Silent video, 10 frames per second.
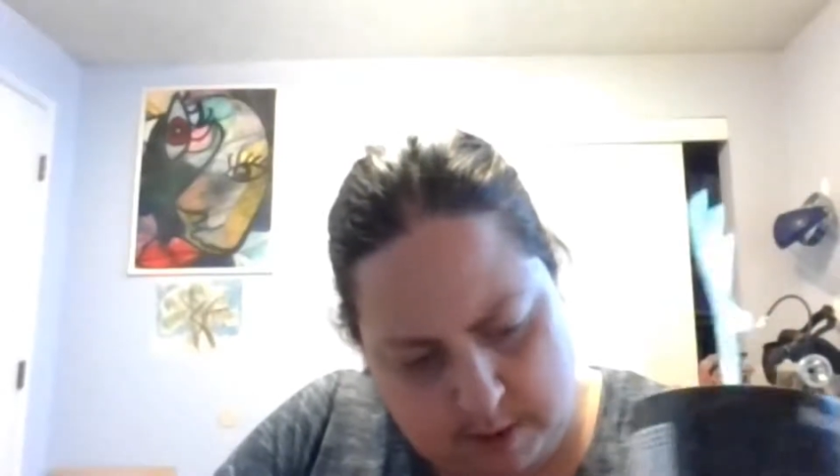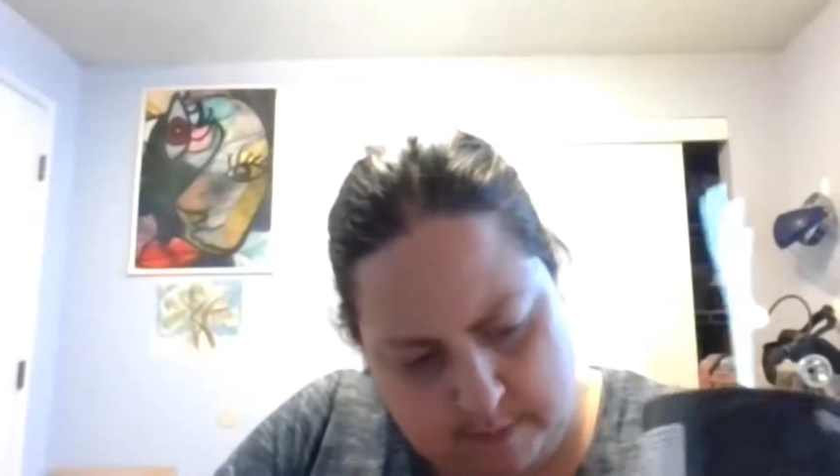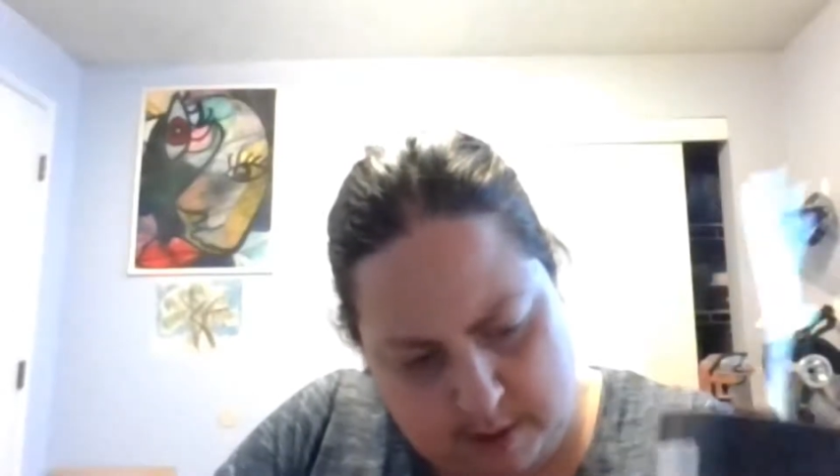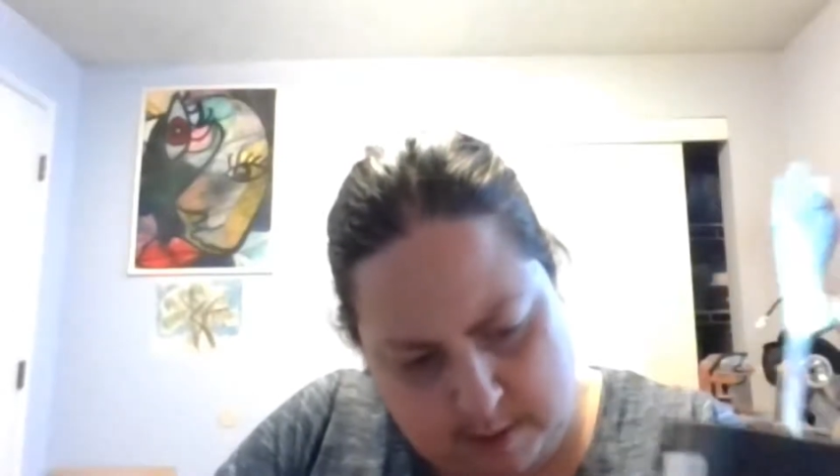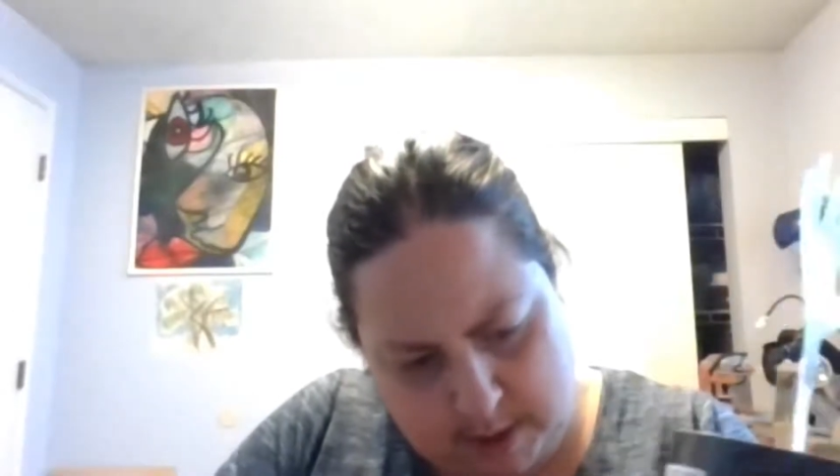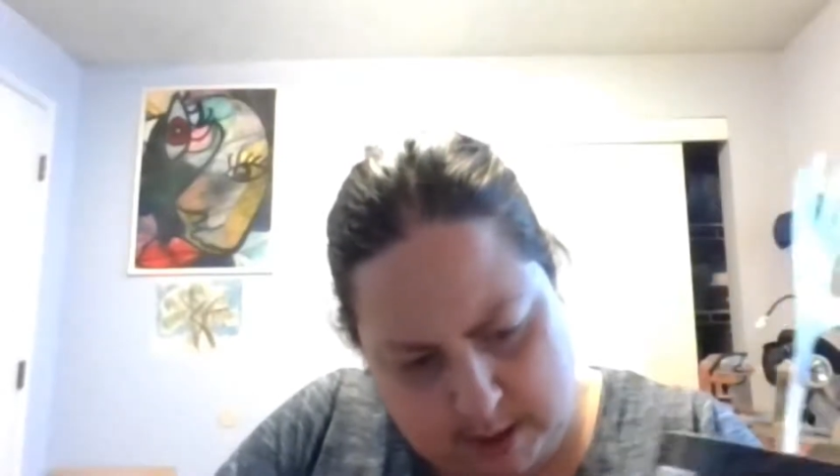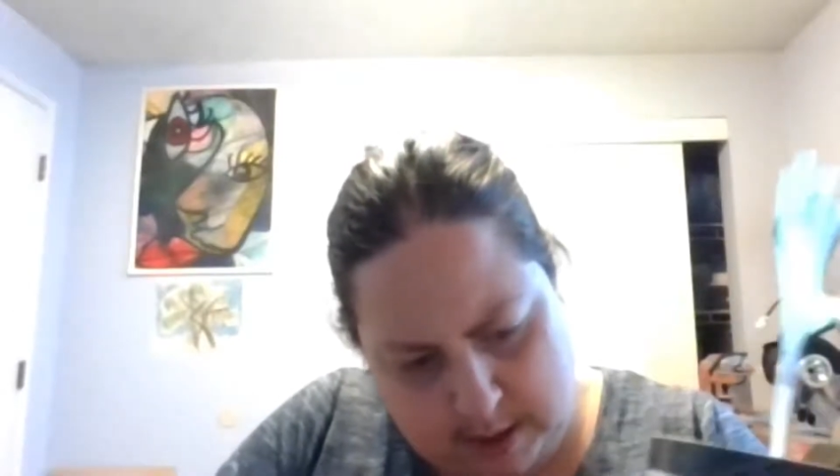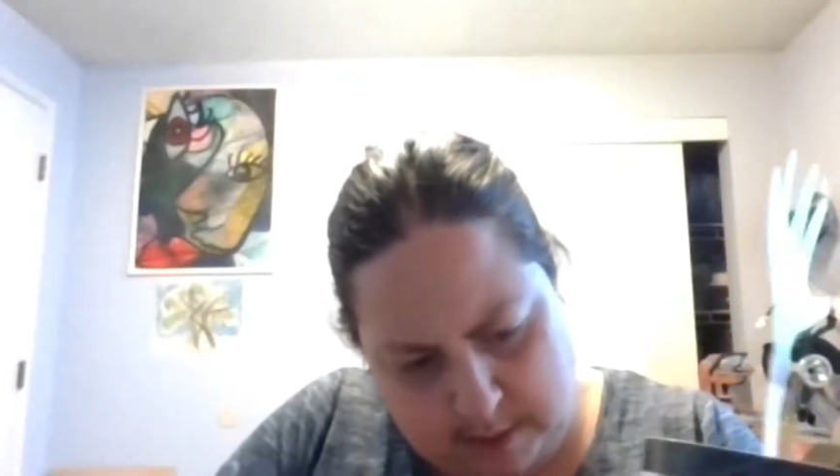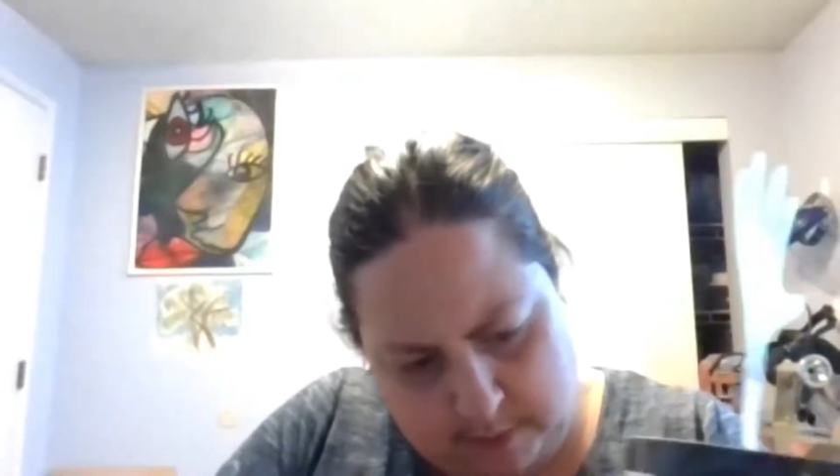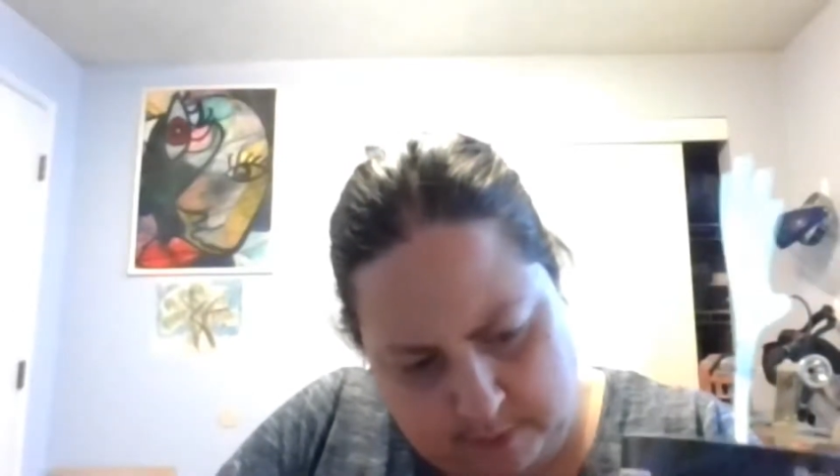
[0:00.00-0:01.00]
have done
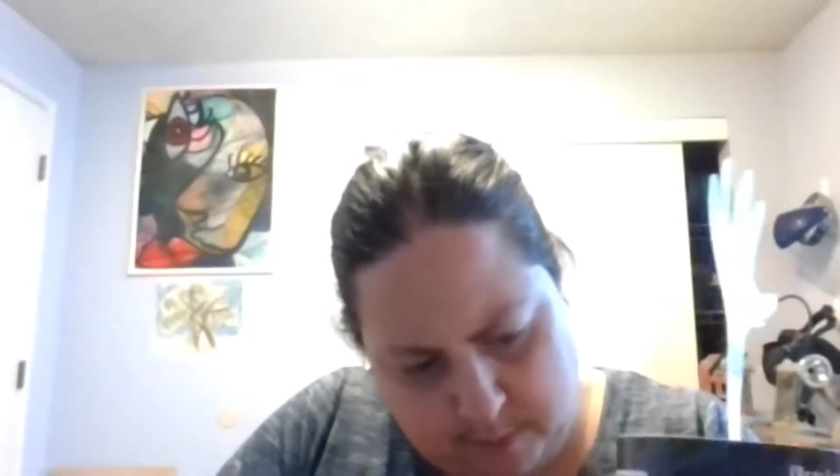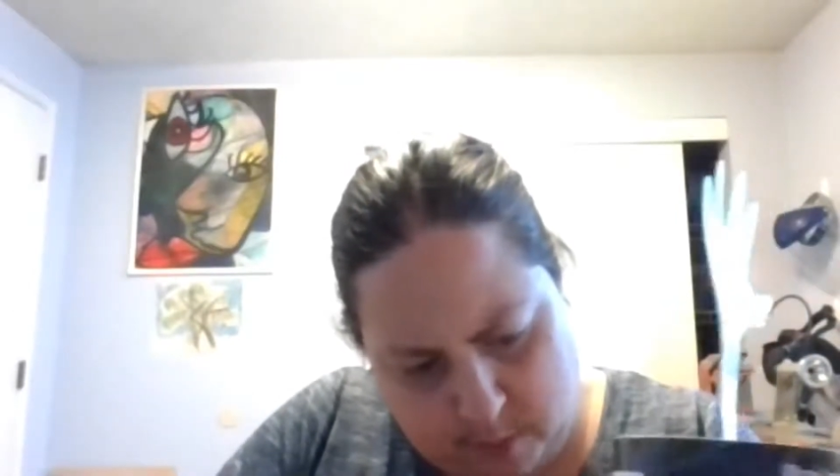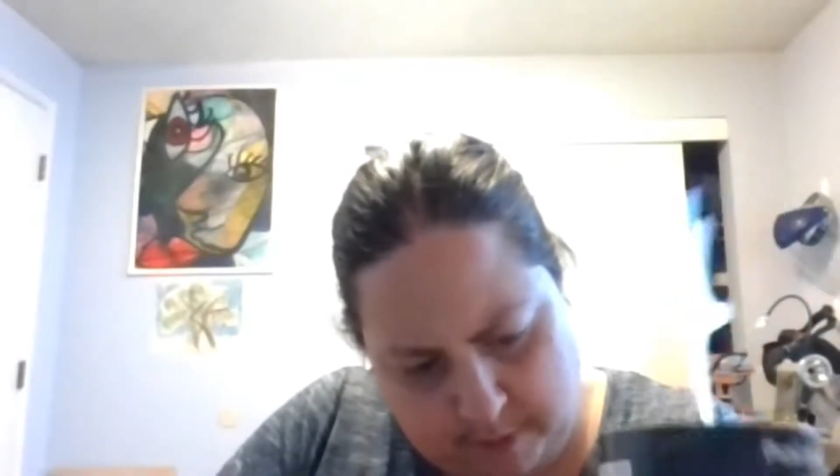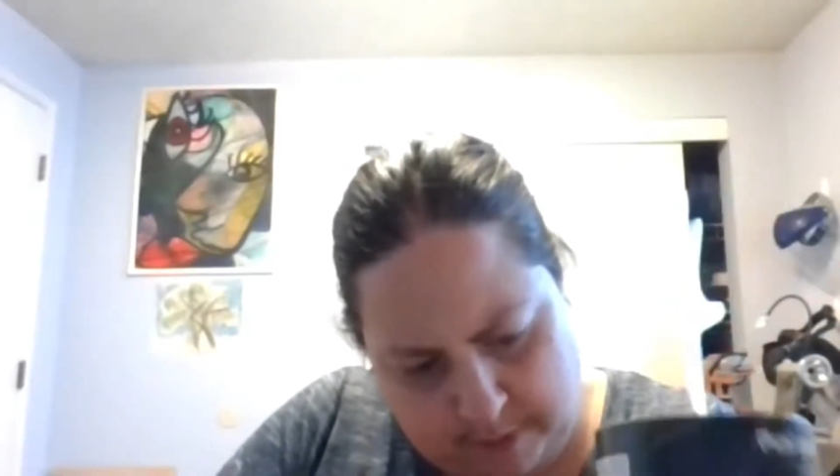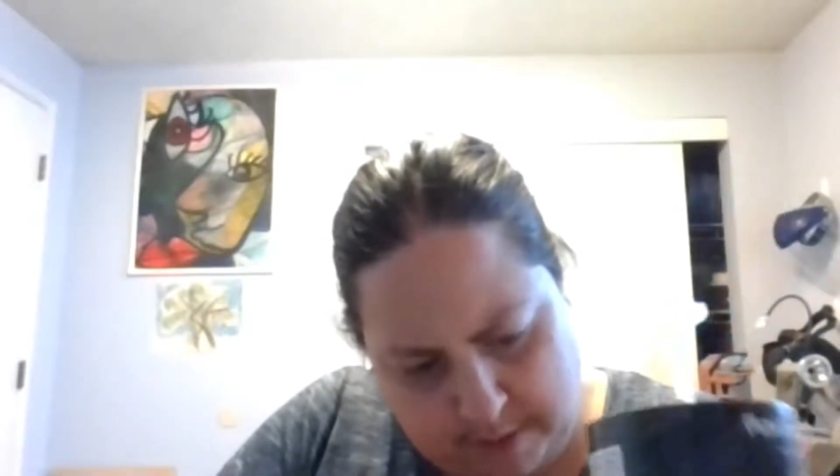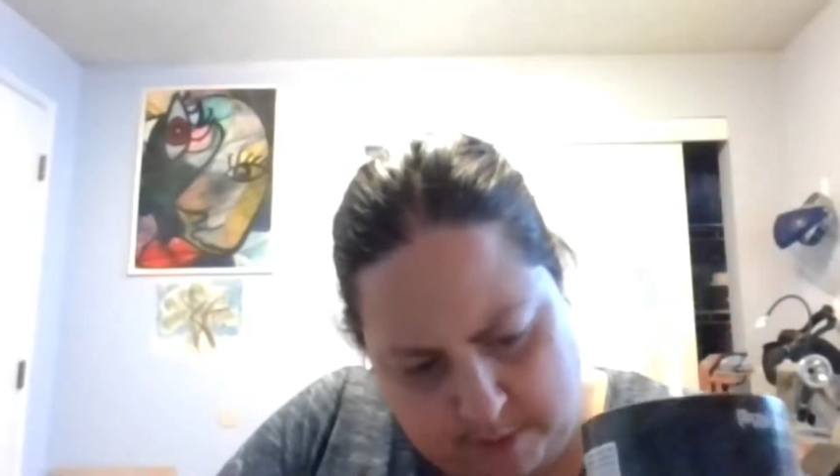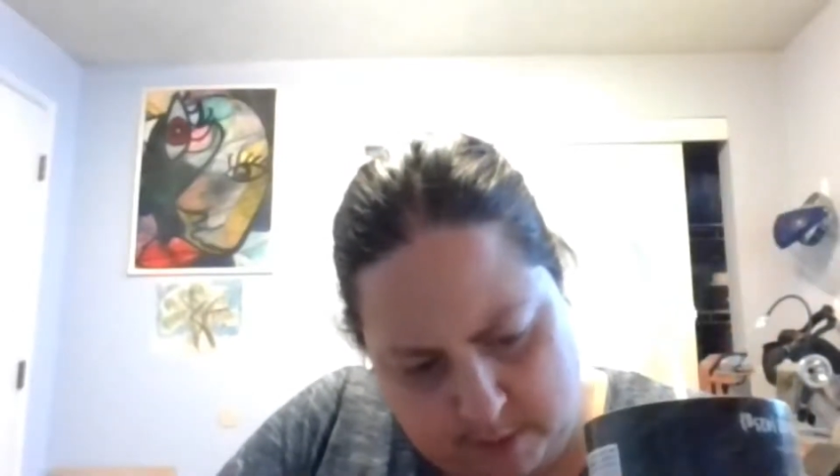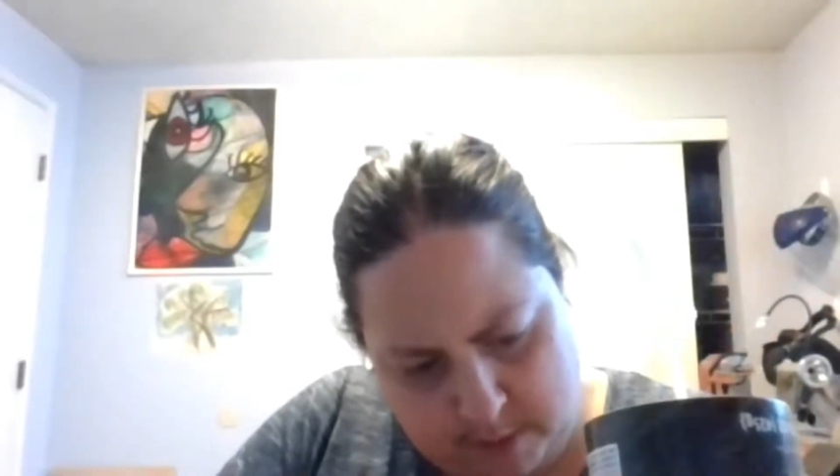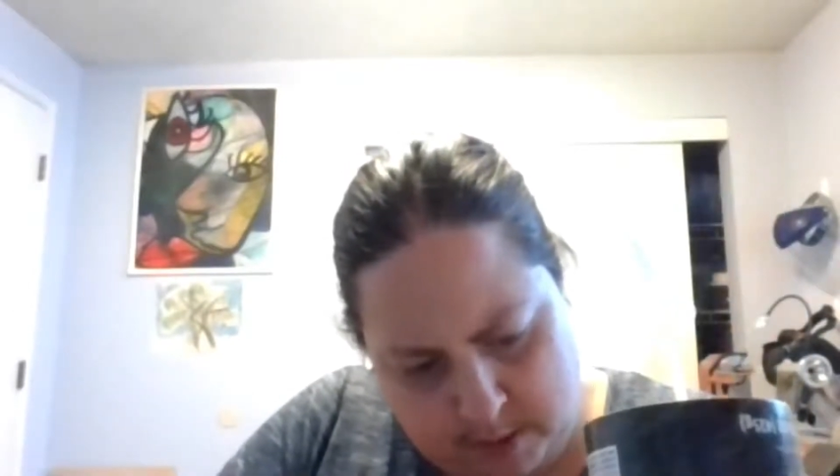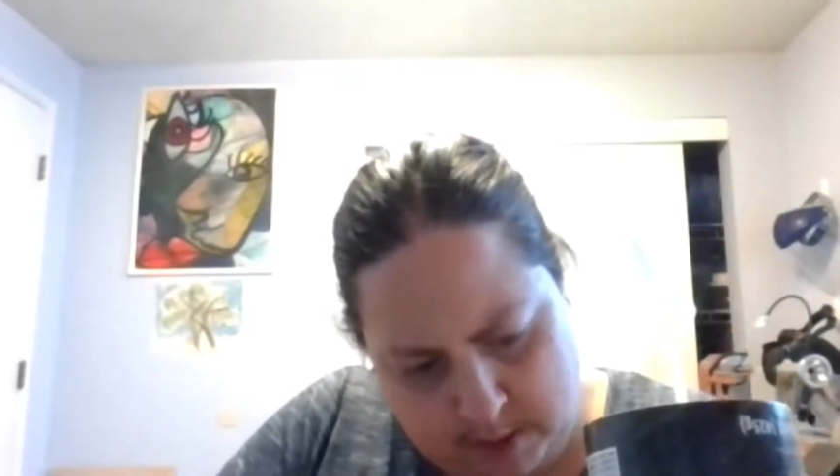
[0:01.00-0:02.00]
myself more
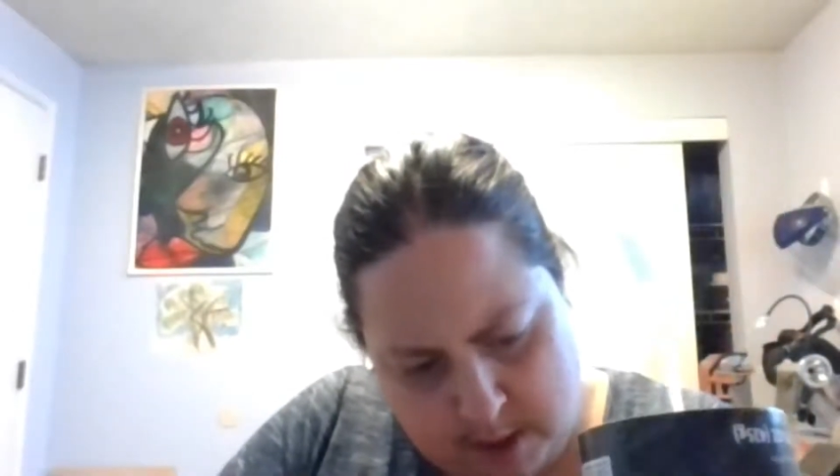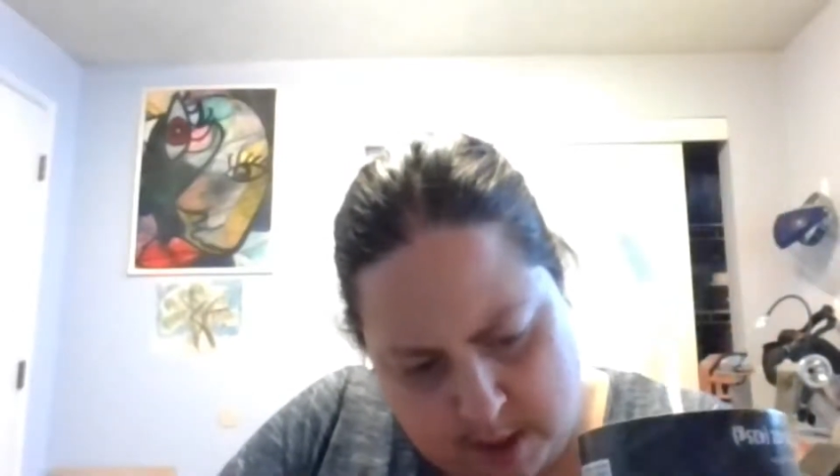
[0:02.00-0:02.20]
favors